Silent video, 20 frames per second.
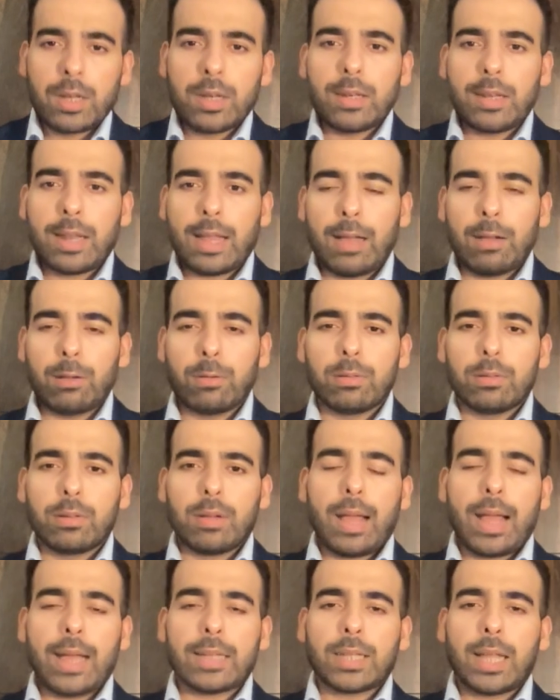Now,
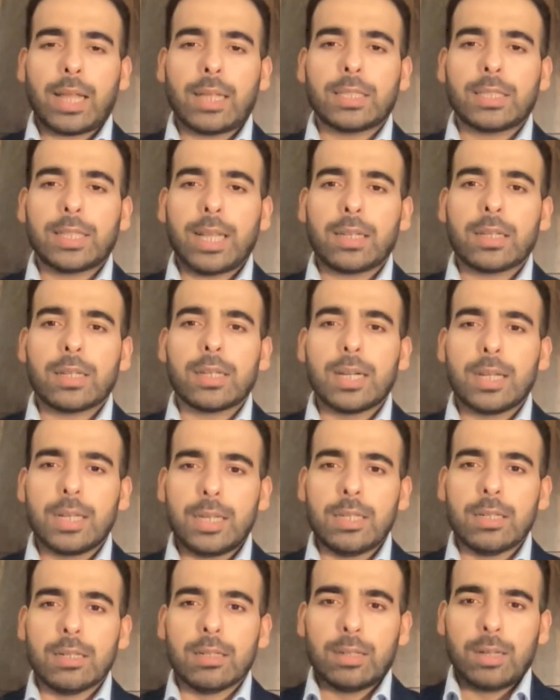as I said
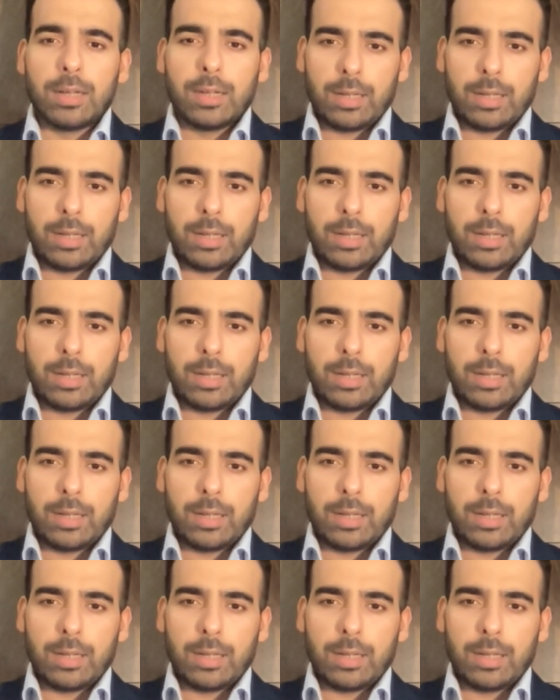earlier,